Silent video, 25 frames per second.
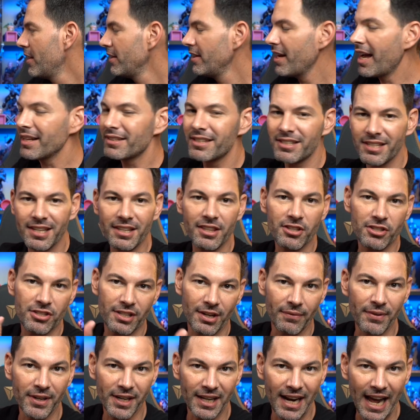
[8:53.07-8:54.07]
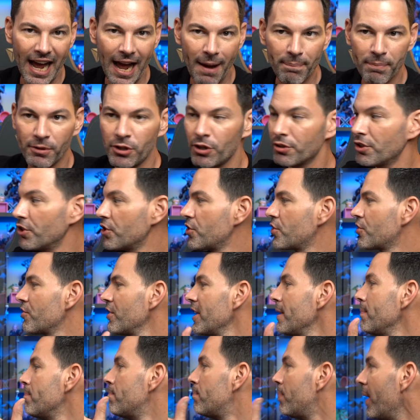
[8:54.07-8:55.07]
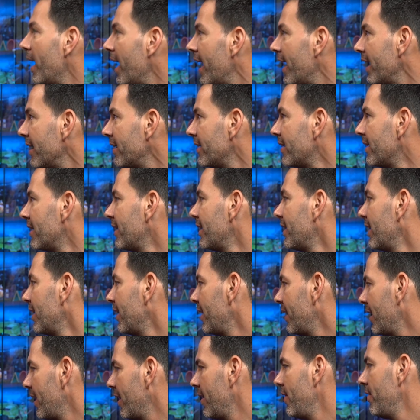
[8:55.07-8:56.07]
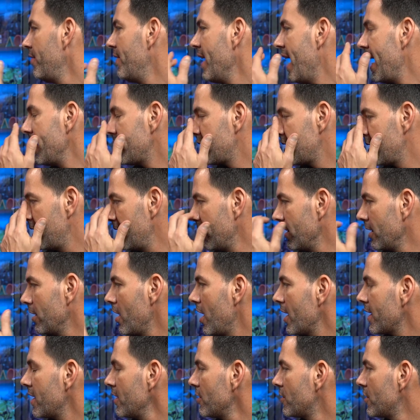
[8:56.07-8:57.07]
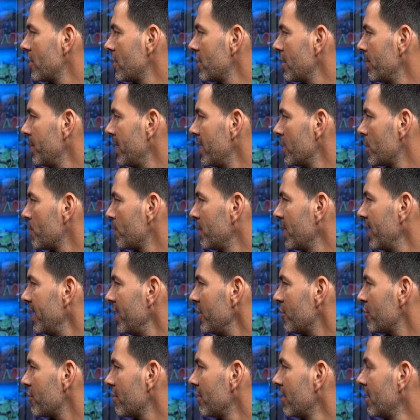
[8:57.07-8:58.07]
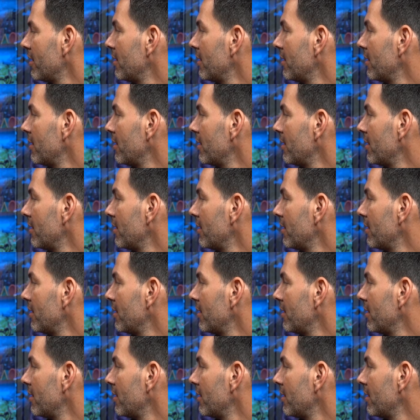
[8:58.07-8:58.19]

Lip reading: Not to say this is ever gonna happen to you on the street, but that's the locking system in its place.